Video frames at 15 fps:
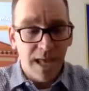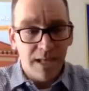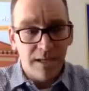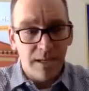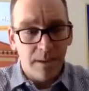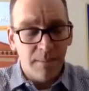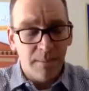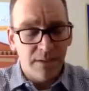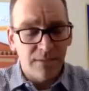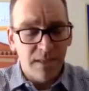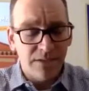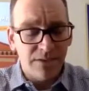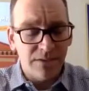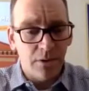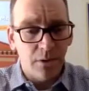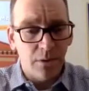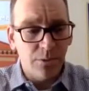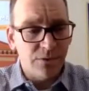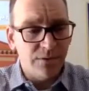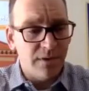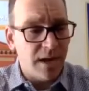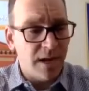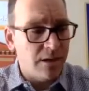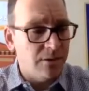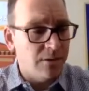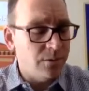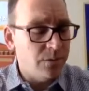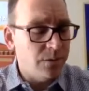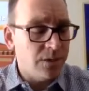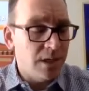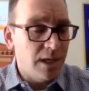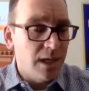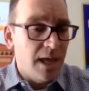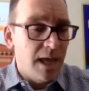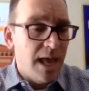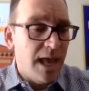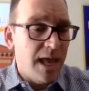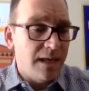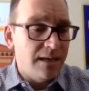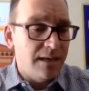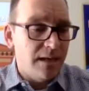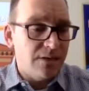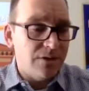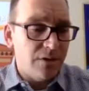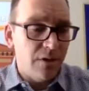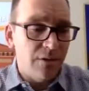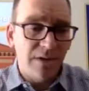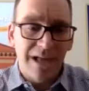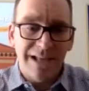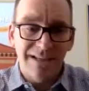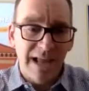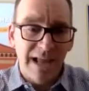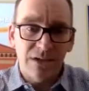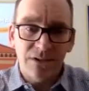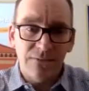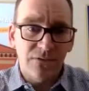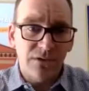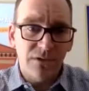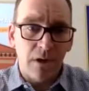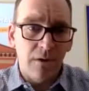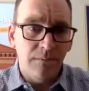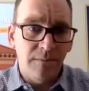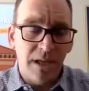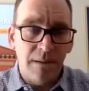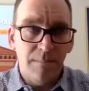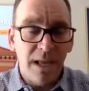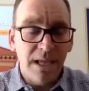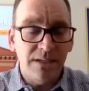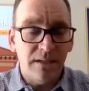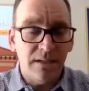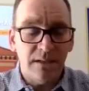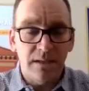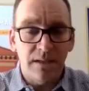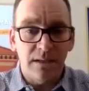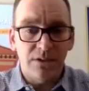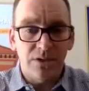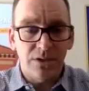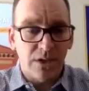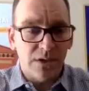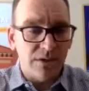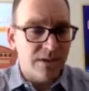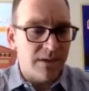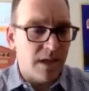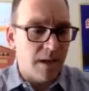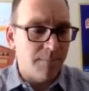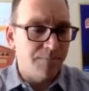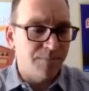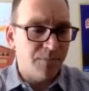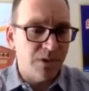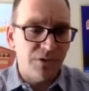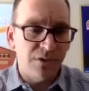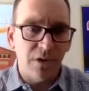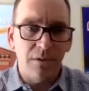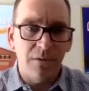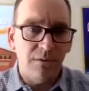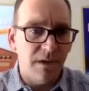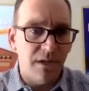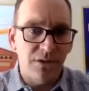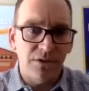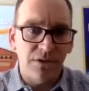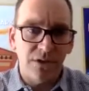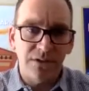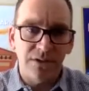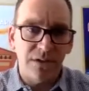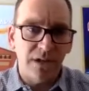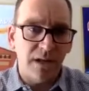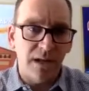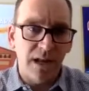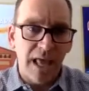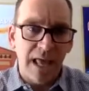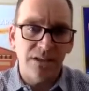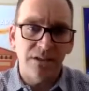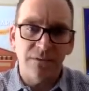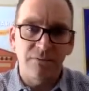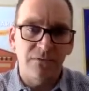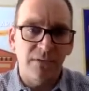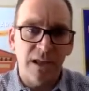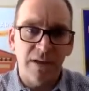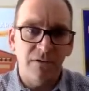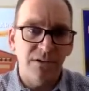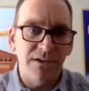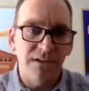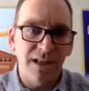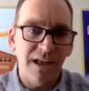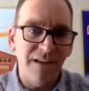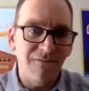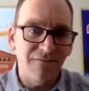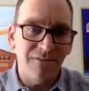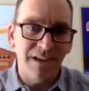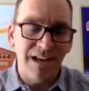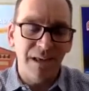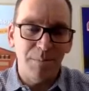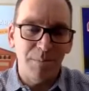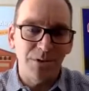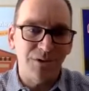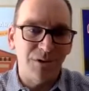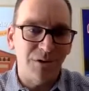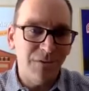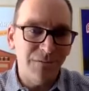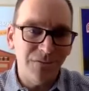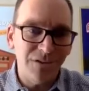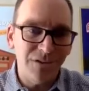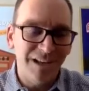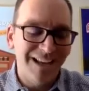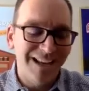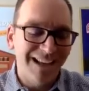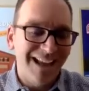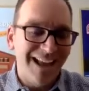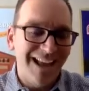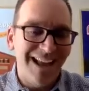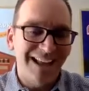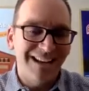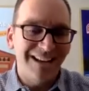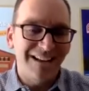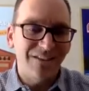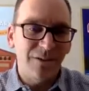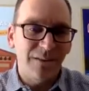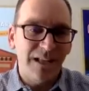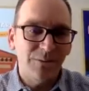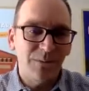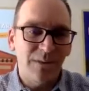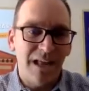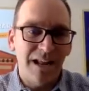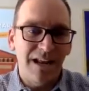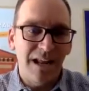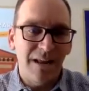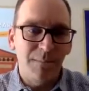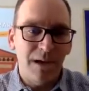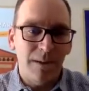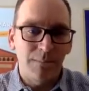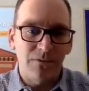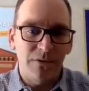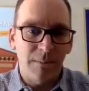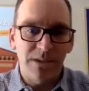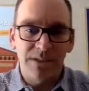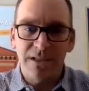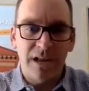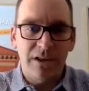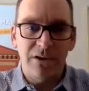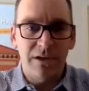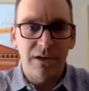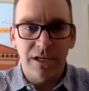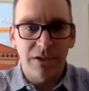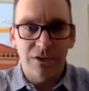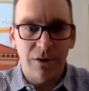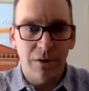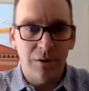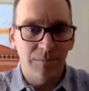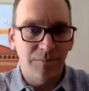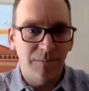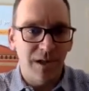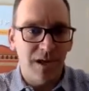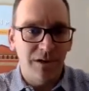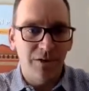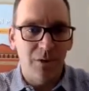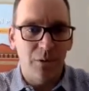and that's the host that I use. And it's called A Dash of Salt. And basically, it's just salt is just adds some flavor to life, and it preserves. And so that's where that name comes from. It's not a cooking show. You don't